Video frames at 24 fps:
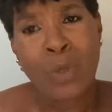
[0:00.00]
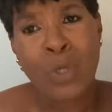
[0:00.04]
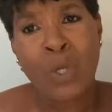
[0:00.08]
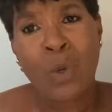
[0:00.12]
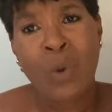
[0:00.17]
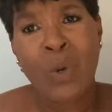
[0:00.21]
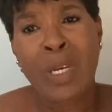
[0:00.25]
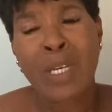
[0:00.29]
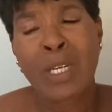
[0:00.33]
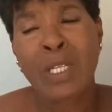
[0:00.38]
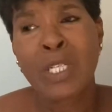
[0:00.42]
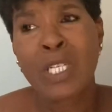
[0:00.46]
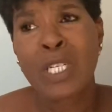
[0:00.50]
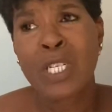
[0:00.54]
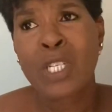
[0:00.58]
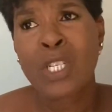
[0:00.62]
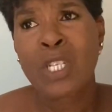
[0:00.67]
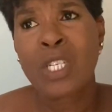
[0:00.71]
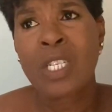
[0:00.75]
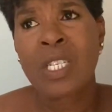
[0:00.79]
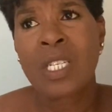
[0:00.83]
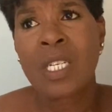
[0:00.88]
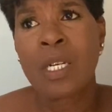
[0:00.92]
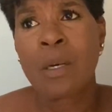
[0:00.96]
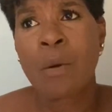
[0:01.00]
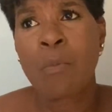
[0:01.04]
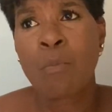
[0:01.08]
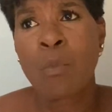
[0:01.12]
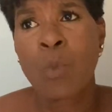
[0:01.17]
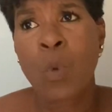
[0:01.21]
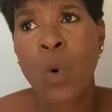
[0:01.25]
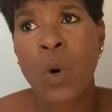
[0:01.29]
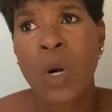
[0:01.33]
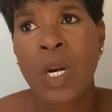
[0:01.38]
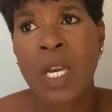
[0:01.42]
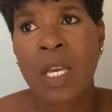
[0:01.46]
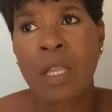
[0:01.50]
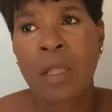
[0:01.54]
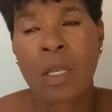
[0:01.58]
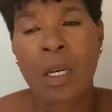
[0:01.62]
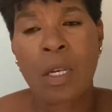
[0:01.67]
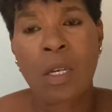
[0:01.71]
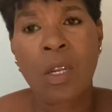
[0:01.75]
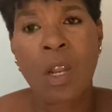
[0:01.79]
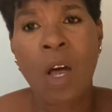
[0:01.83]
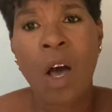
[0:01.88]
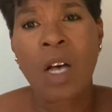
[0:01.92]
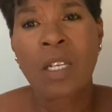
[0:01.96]
So, in addition to mourning the
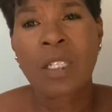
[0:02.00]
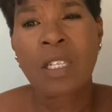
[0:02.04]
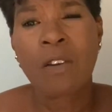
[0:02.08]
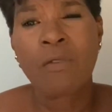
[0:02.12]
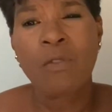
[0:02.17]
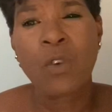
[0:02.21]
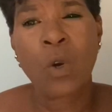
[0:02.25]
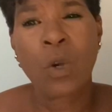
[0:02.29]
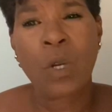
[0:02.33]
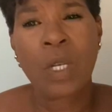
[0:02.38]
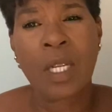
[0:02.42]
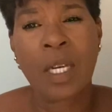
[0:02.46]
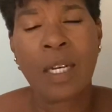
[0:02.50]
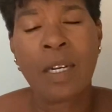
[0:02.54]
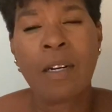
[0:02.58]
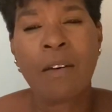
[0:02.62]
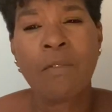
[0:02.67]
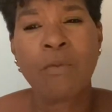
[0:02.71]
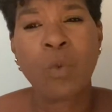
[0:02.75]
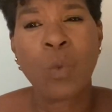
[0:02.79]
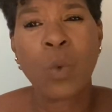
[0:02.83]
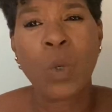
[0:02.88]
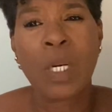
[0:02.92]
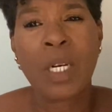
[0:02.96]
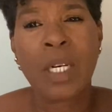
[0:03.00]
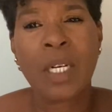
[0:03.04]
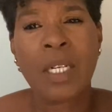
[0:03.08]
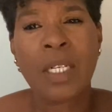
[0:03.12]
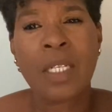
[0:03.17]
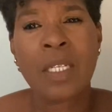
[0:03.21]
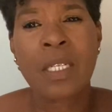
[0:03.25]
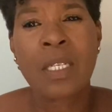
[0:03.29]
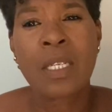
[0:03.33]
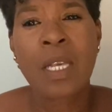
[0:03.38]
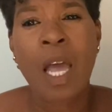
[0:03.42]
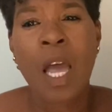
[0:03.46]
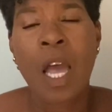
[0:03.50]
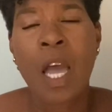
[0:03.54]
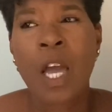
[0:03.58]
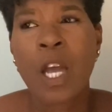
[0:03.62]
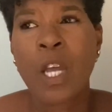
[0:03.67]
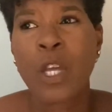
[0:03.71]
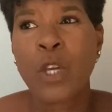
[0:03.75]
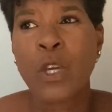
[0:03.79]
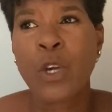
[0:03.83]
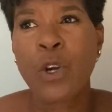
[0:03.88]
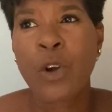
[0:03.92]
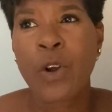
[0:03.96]
loss of your loved ones,
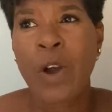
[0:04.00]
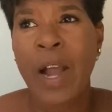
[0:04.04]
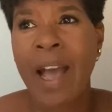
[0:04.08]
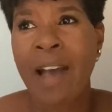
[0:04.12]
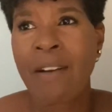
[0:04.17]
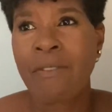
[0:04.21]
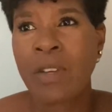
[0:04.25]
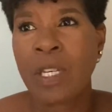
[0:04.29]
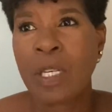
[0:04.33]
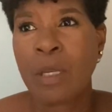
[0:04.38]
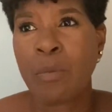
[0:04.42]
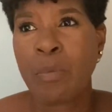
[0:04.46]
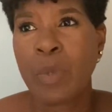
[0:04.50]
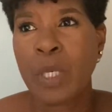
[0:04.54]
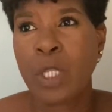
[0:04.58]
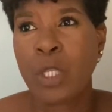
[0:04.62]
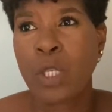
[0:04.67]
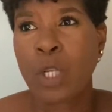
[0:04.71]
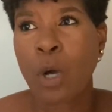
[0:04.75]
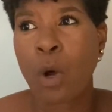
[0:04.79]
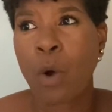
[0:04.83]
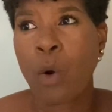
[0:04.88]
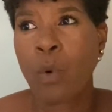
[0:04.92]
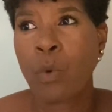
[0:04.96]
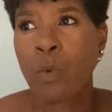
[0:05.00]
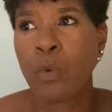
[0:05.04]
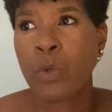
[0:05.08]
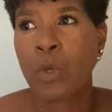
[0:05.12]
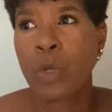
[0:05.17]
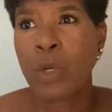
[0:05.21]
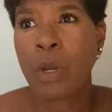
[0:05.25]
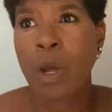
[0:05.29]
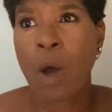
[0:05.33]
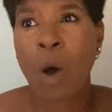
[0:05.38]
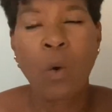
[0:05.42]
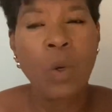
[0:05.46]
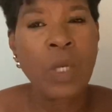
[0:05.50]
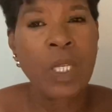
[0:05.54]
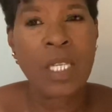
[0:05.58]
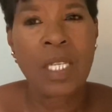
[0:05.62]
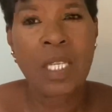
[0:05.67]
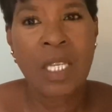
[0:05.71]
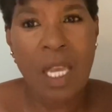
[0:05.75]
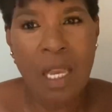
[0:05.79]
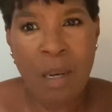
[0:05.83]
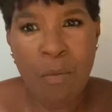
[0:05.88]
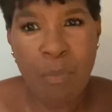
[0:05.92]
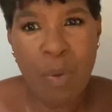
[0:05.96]
you're having to be told only
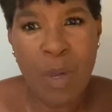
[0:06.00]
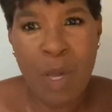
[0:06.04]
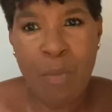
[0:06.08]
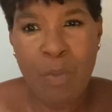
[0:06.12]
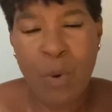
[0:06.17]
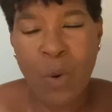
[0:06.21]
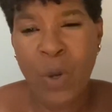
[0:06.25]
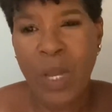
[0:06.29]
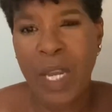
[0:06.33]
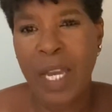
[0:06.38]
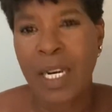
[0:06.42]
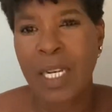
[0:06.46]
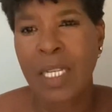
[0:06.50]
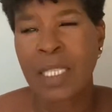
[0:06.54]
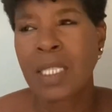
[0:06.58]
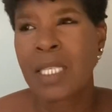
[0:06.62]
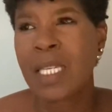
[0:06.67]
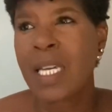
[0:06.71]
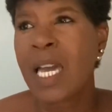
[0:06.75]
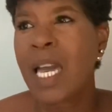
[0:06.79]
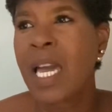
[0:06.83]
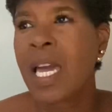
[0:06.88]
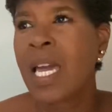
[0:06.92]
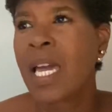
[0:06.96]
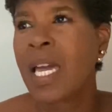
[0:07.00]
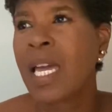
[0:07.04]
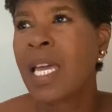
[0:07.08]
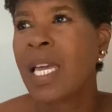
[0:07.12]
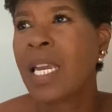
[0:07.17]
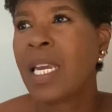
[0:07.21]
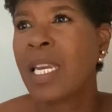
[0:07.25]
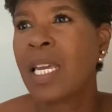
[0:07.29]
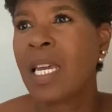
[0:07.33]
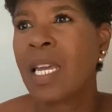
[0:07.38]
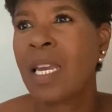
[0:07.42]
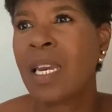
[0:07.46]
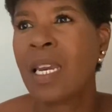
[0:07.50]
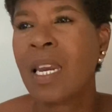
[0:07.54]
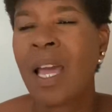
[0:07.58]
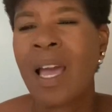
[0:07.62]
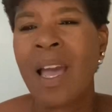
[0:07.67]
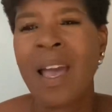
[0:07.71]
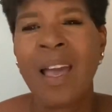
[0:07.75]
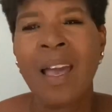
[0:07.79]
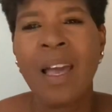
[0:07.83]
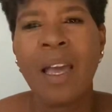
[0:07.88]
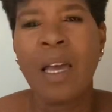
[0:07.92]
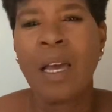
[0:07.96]
10 people can attend and
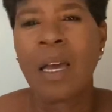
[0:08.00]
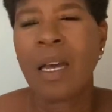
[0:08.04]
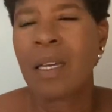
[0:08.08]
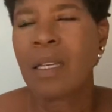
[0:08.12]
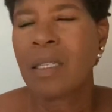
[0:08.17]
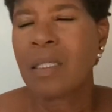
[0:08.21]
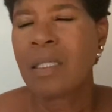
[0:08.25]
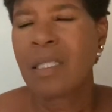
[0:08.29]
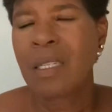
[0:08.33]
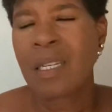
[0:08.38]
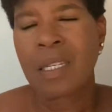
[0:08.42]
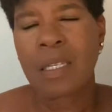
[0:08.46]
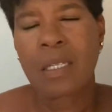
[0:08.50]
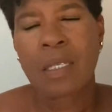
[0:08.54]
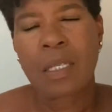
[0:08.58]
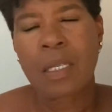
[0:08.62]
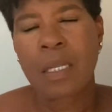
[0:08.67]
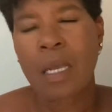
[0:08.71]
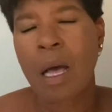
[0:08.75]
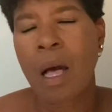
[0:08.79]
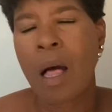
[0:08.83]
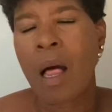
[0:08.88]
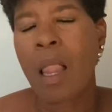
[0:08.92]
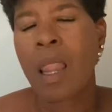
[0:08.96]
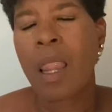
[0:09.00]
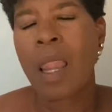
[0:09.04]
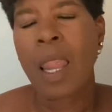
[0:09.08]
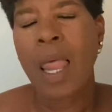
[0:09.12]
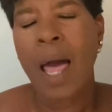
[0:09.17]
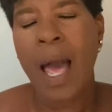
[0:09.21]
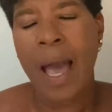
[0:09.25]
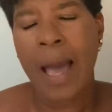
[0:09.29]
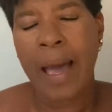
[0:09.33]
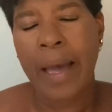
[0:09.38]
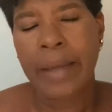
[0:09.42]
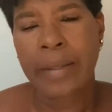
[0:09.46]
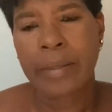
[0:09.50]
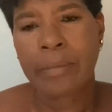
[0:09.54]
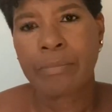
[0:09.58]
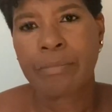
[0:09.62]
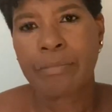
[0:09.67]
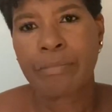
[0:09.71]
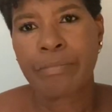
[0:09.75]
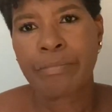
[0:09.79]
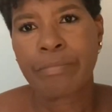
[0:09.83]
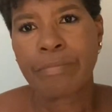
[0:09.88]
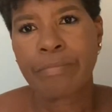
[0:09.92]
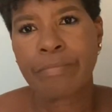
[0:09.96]
just a lot,
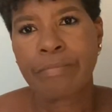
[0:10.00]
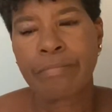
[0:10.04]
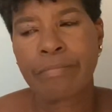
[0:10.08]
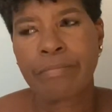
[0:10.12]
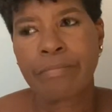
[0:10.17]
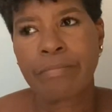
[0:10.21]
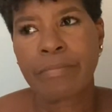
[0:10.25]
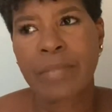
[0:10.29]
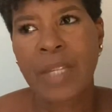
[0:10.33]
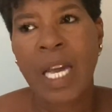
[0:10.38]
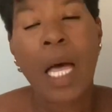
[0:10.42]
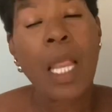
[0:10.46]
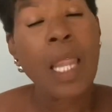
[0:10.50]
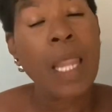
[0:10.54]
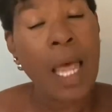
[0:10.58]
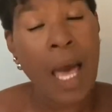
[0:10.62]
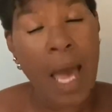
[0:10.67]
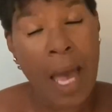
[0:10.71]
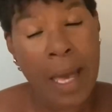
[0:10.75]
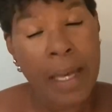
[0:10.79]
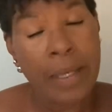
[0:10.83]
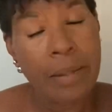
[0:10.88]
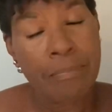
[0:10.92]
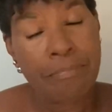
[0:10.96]
a lot.